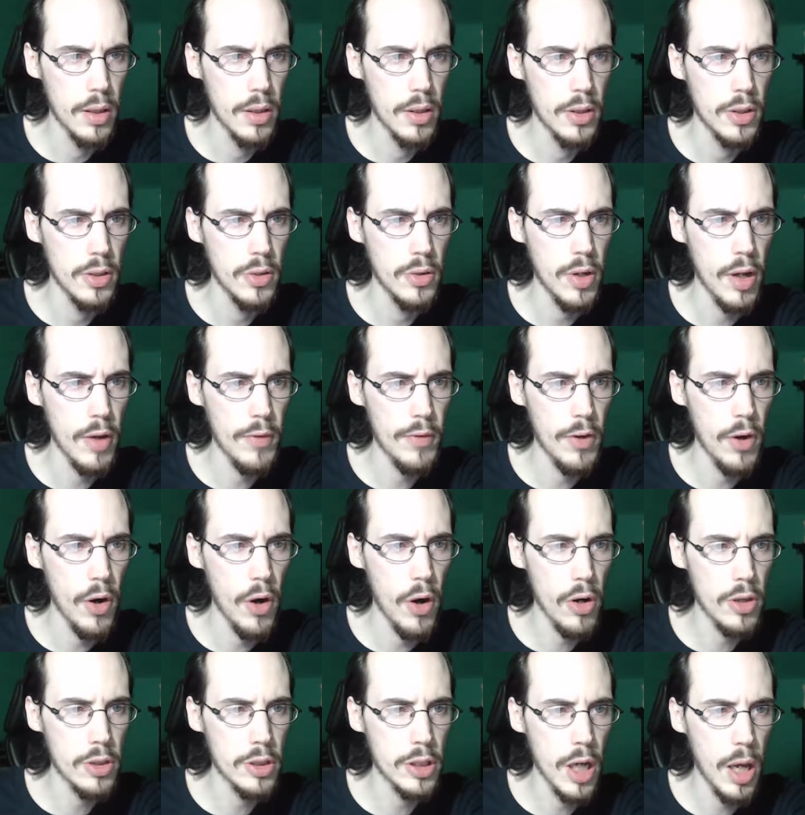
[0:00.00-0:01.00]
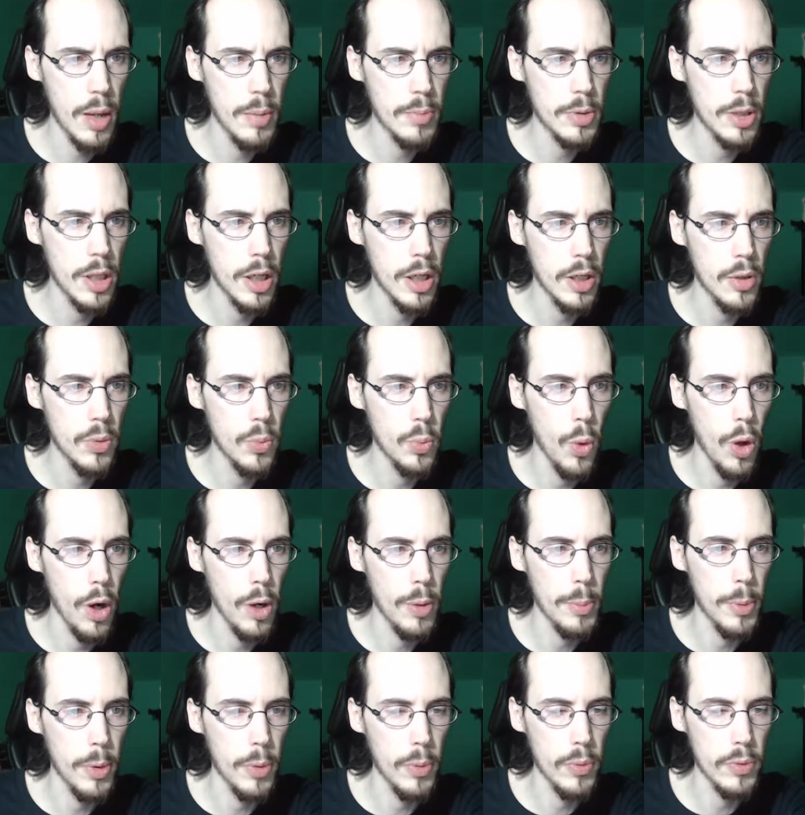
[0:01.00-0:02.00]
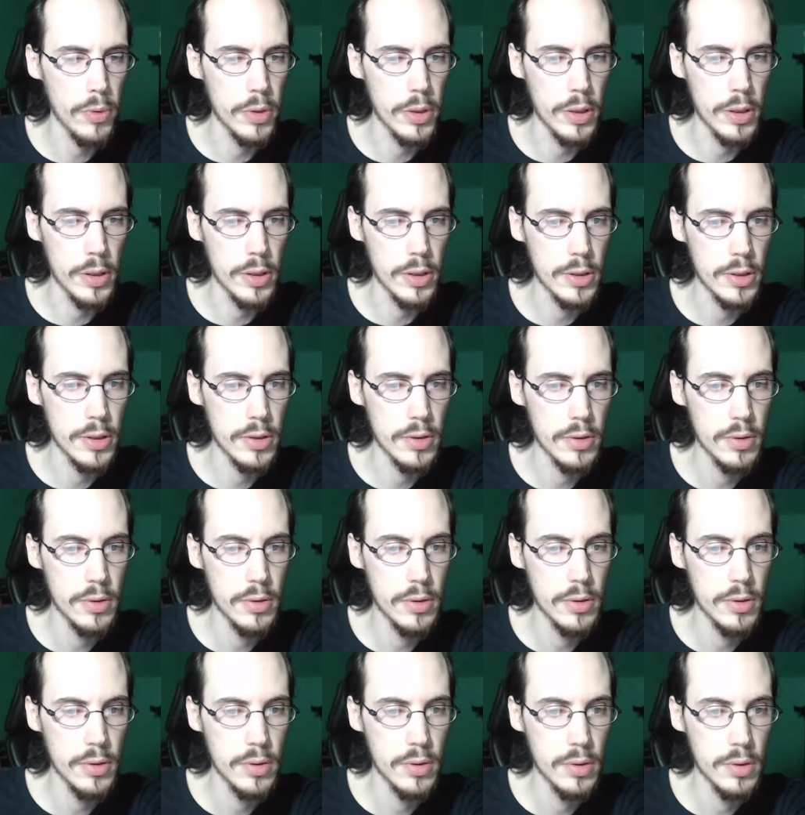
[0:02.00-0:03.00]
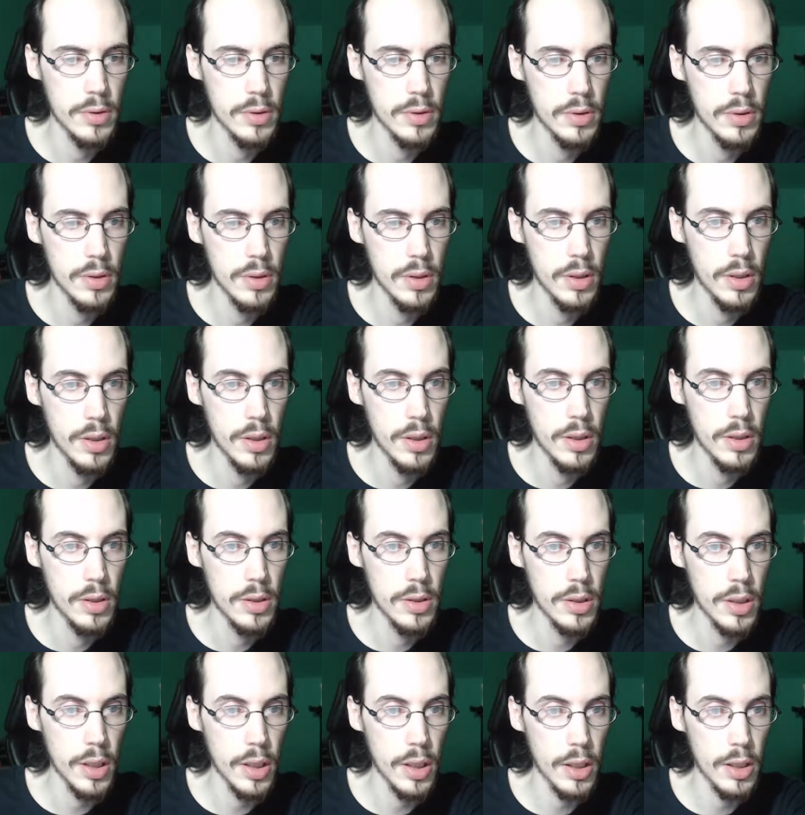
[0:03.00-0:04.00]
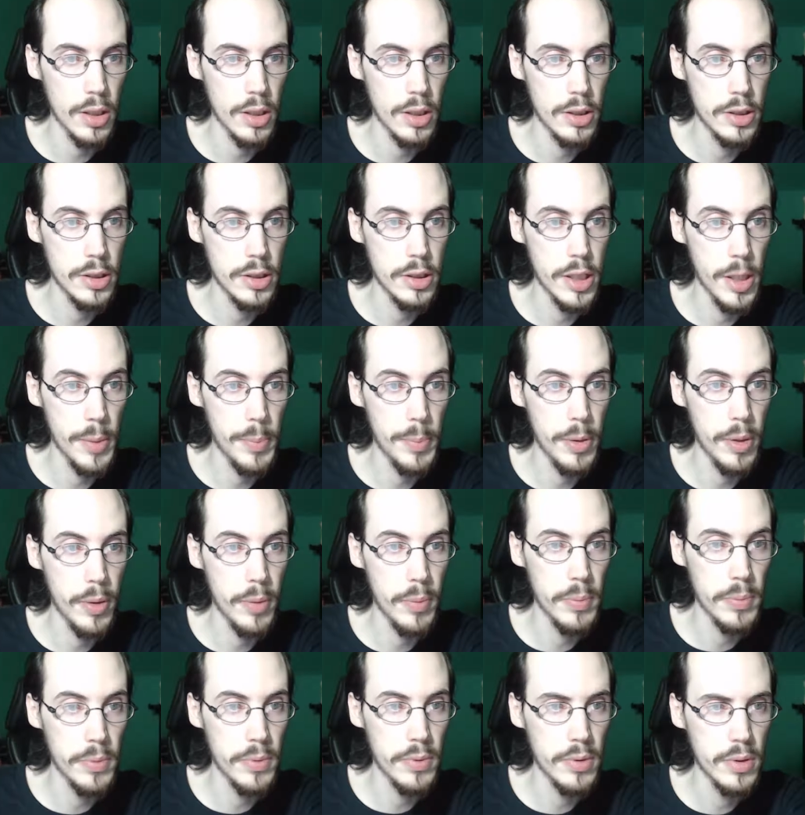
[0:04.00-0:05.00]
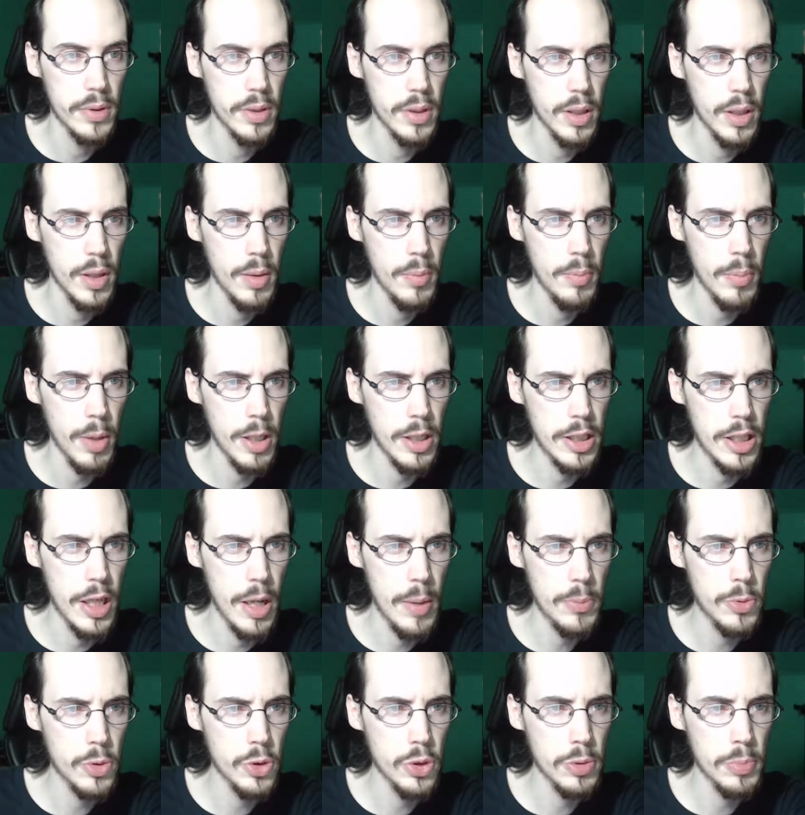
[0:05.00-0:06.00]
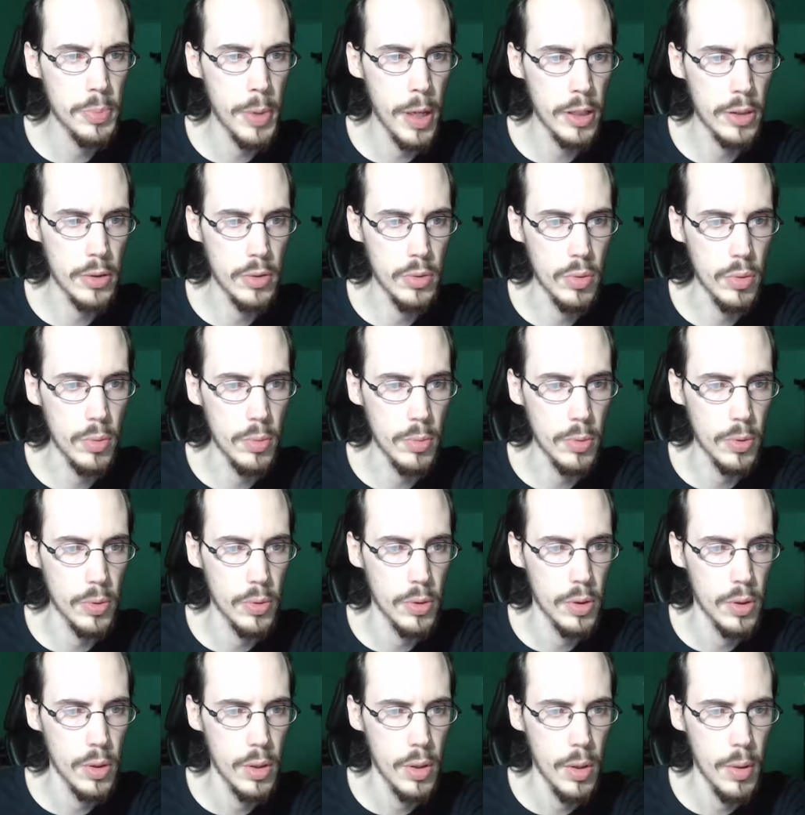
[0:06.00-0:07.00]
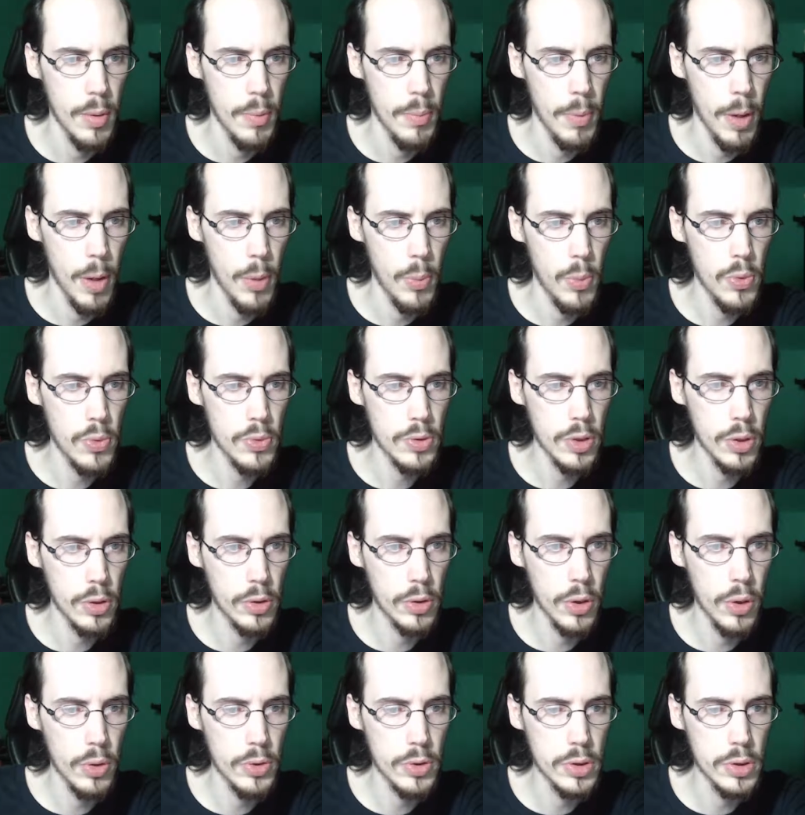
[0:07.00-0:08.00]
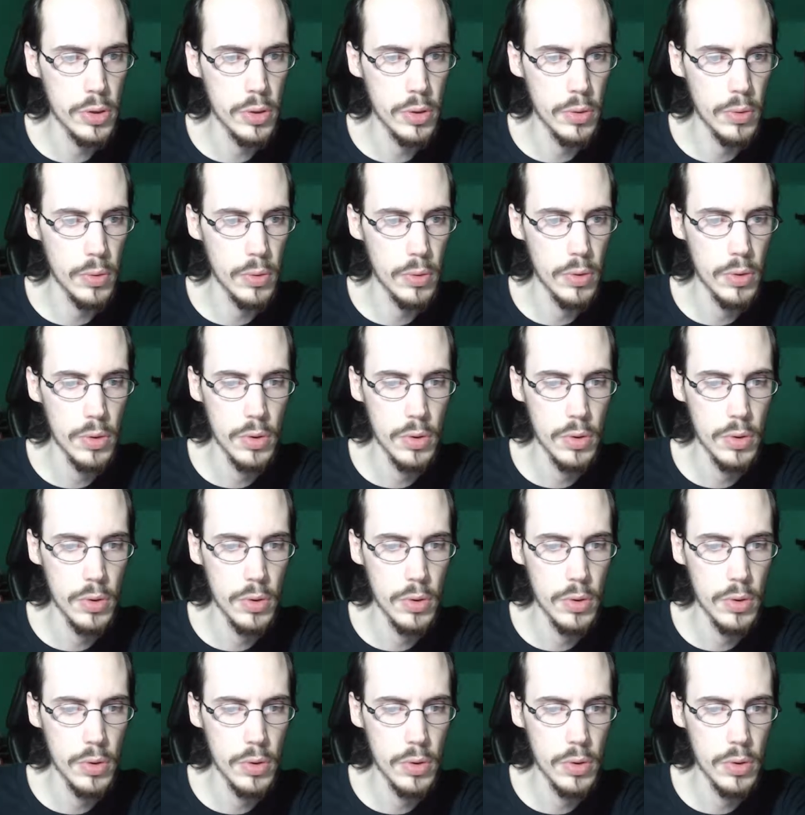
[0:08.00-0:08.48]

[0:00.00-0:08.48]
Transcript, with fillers: You'd have a hard time cutting watermelon with this. Like, stepping up. My temperature is back to normal. My wounds are closed too.